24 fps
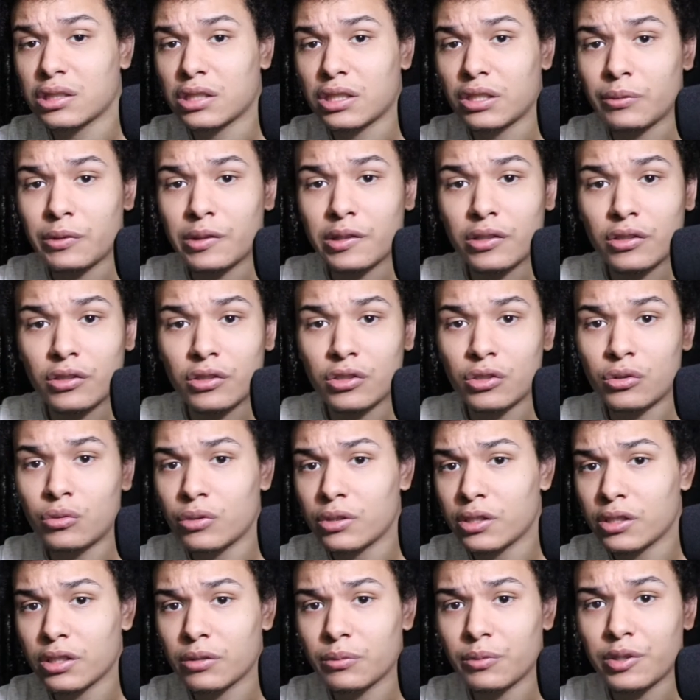that he be
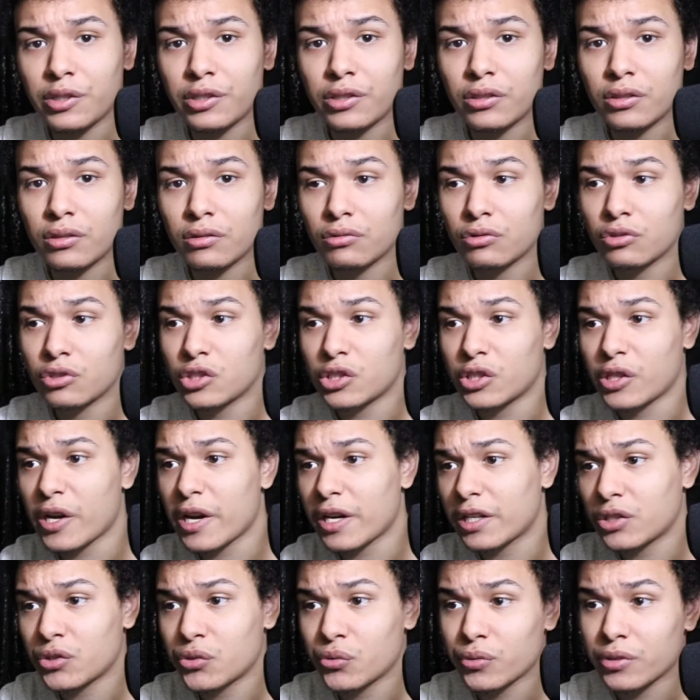doing, it be
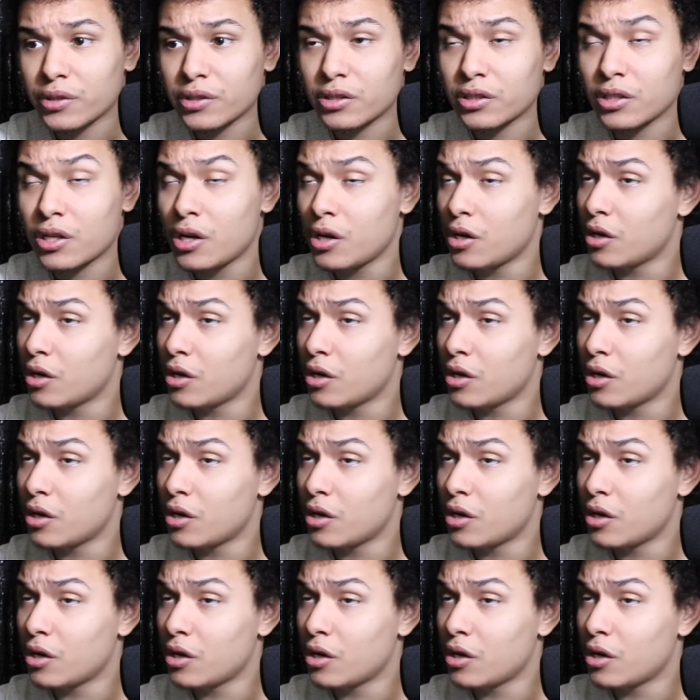treacherous.